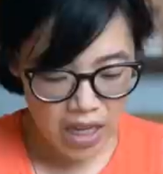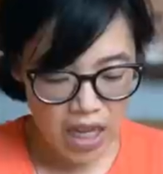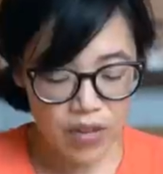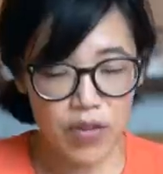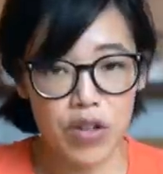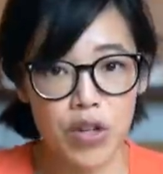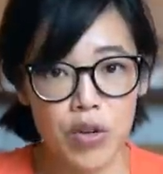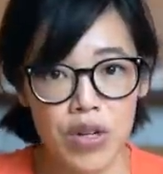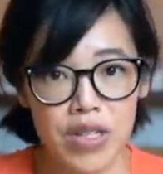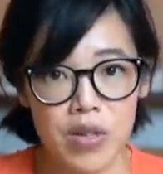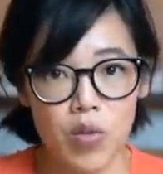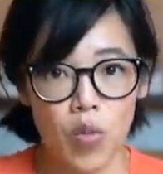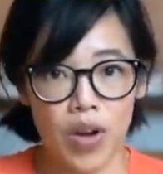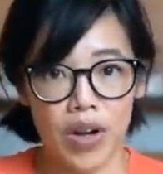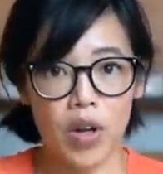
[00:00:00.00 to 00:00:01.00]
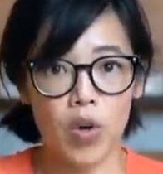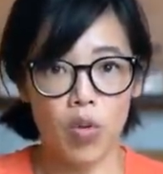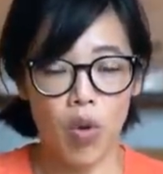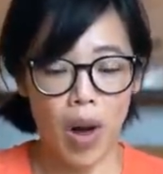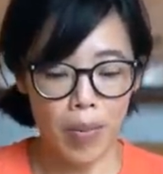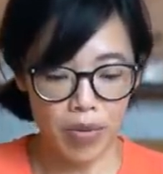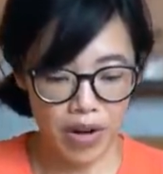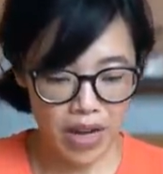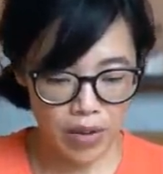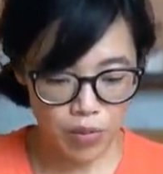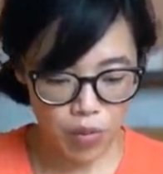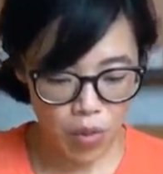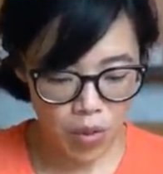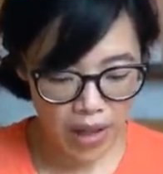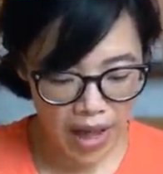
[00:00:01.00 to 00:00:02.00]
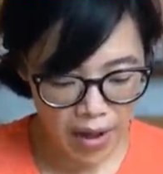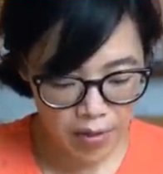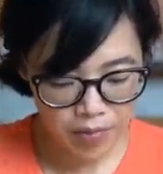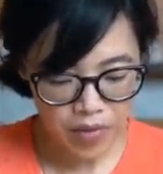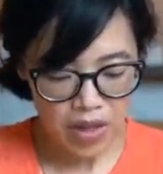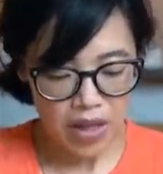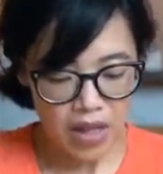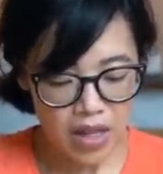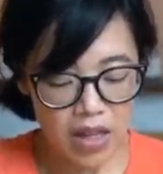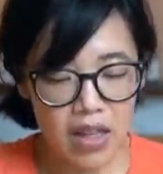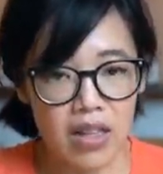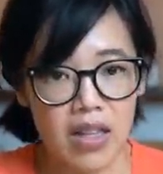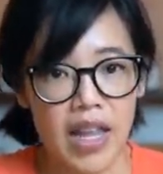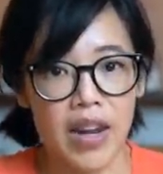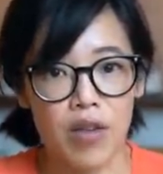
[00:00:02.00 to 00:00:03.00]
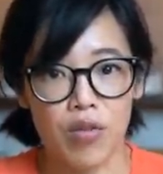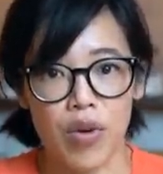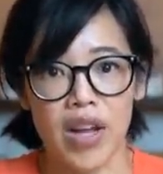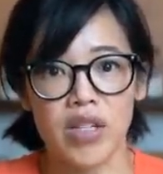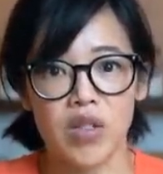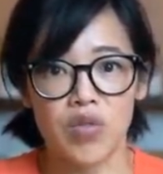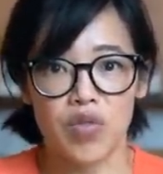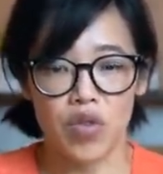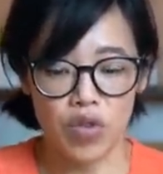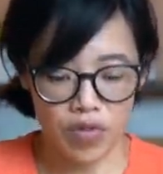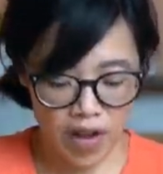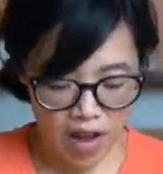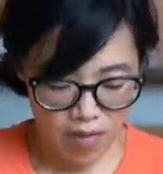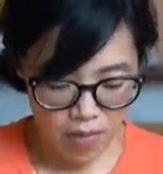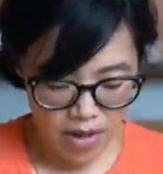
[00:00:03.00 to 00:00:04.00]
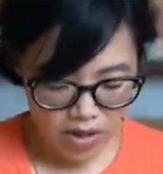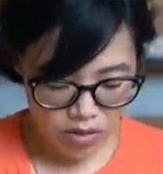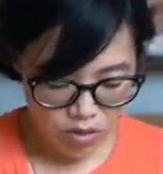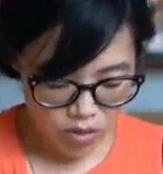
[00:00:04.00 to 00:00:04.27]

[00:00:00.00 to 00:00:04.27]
If your dough doesn't want to cooperate and roll out, let it rest for five minutes